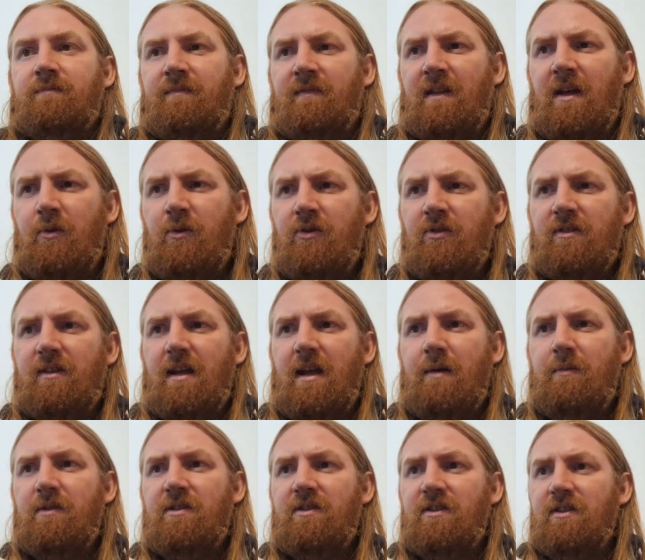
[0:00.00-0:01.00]
They were not
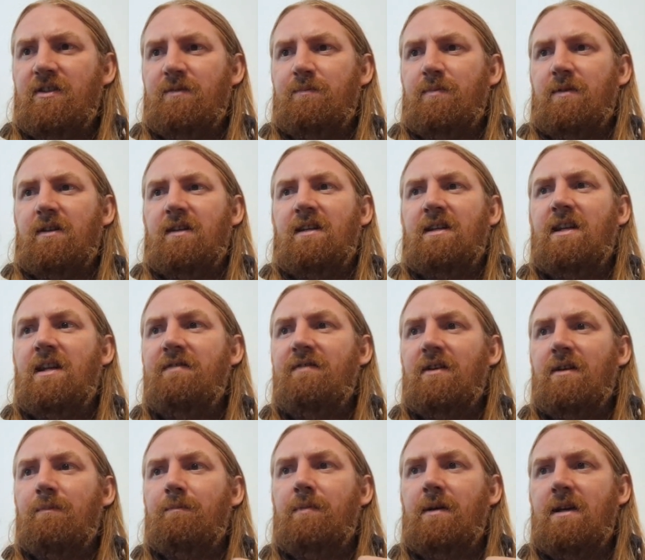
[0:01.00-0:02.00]
images, but
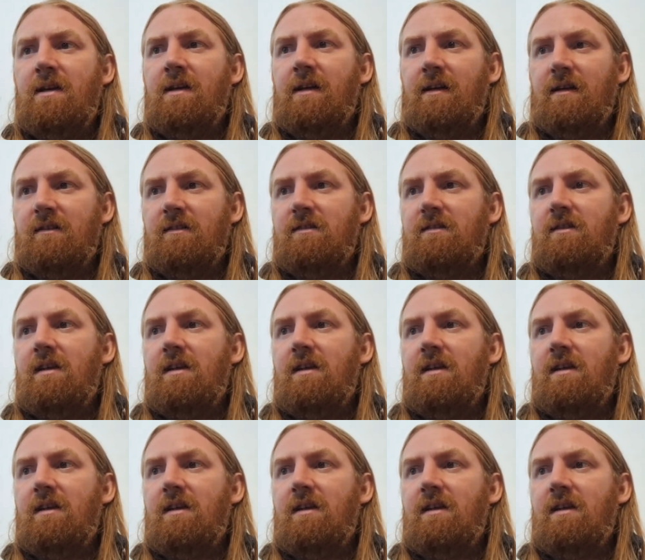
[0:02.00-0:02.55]
living beings,